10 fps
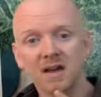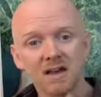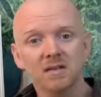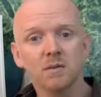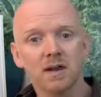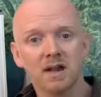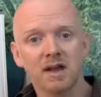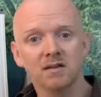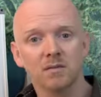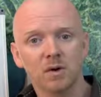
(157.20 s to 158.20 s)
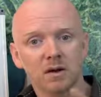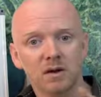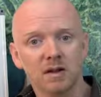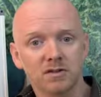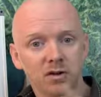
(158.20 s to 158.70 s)
in the weekend, we're
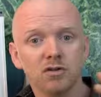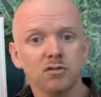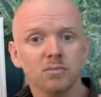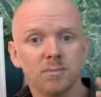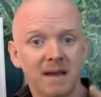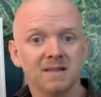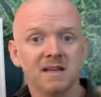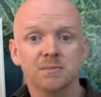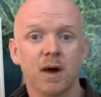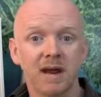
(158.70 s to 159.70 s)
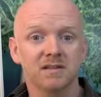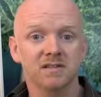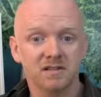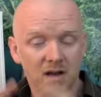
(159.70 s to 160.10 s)
learning two basic practices.